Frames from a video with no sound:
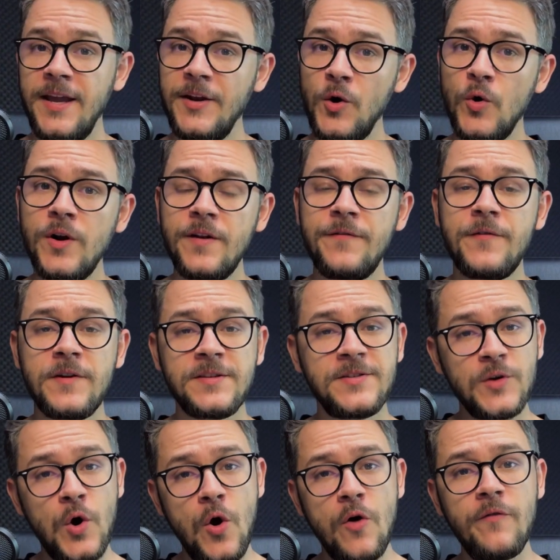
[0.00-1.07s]
In order for us
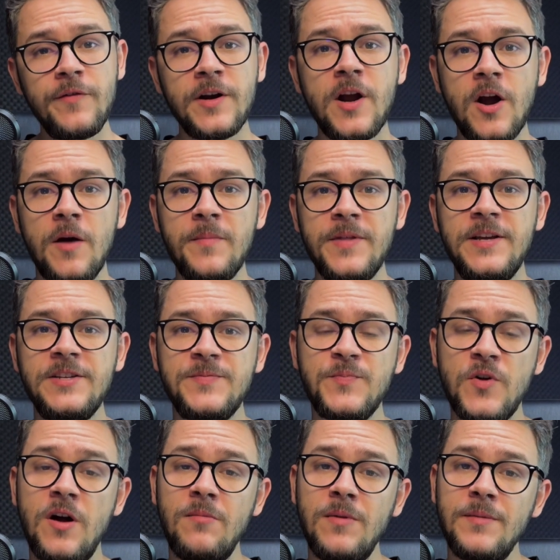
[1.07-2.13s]
to overcome these
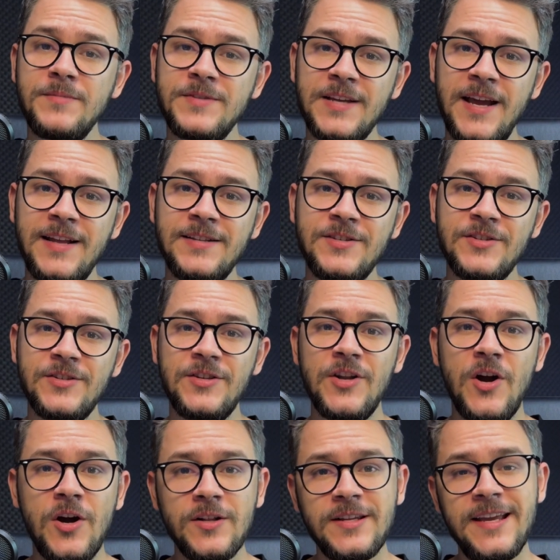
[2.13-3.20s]
problems and to
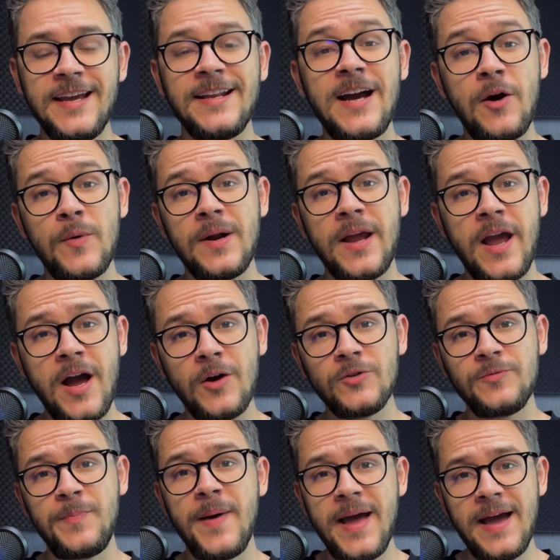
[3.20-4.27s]
not get our
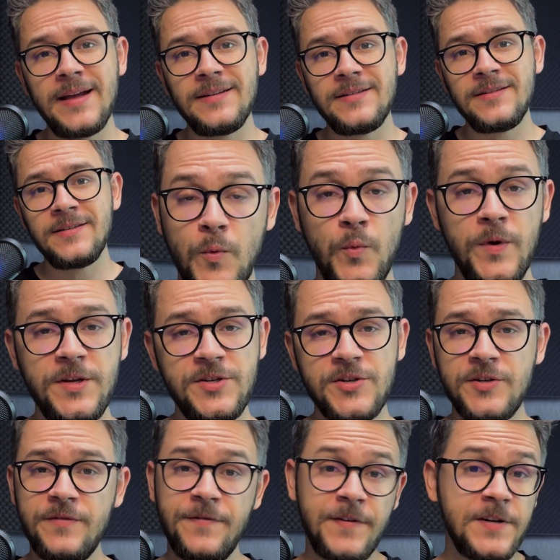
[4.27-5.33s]
account banned, we
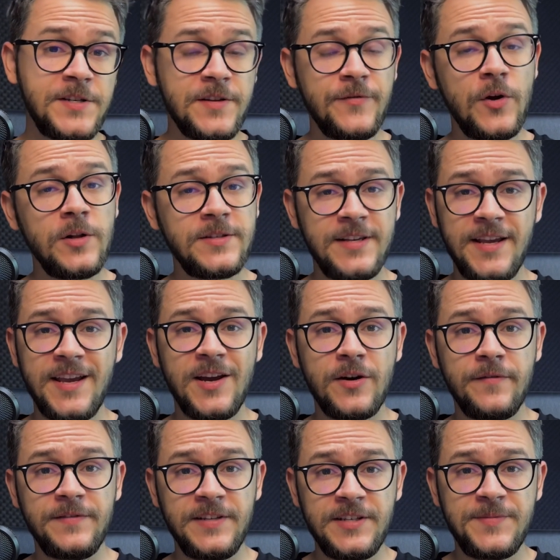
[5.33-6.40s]
should first of all take care
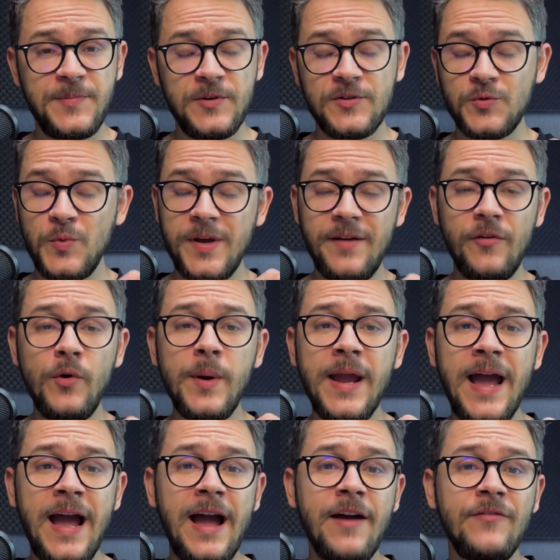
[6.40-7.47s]
of disputes. Whenever we
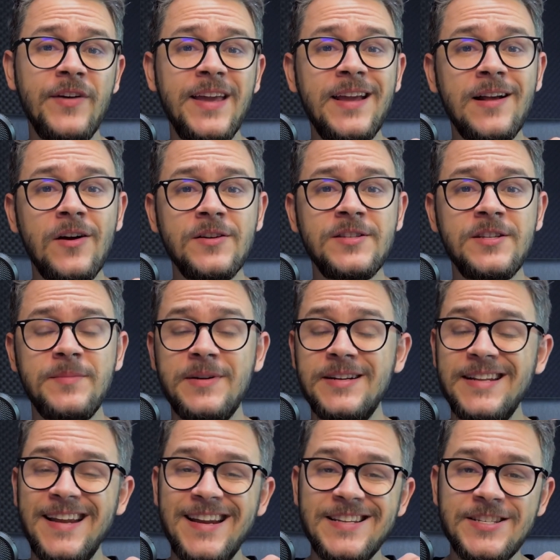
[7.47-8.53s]
have a customer
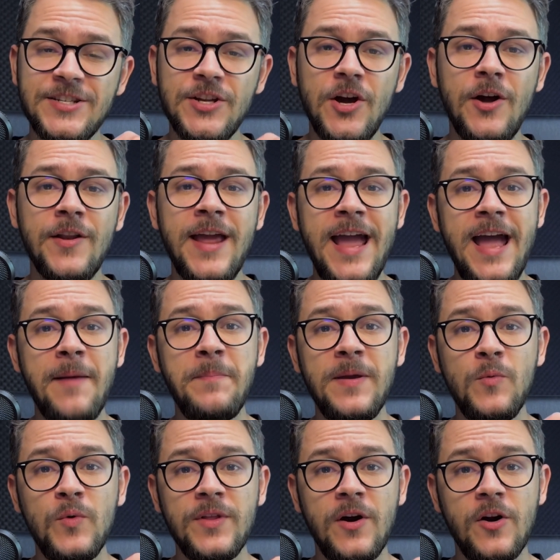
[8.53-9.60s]
that is not happy
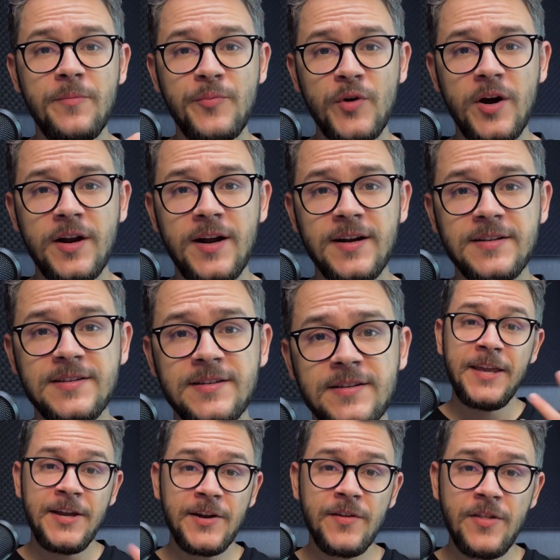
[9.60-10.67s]
with our products,
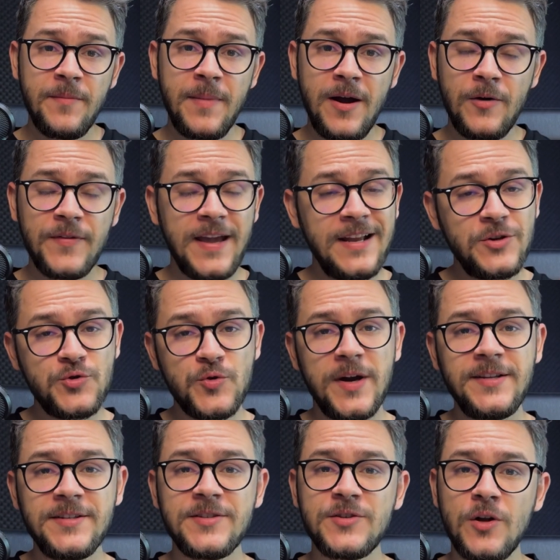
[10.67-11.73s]
hear them out and try
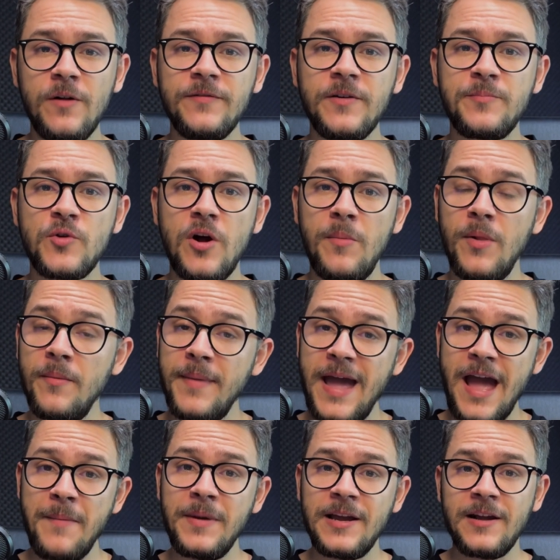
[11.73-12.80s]
to solve the problem
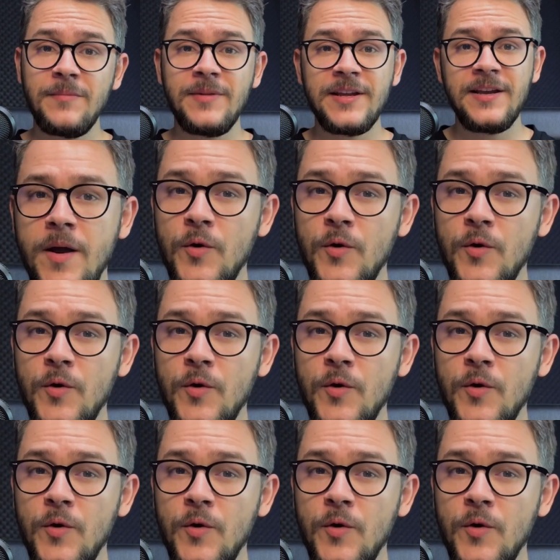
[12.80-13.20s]
amicably.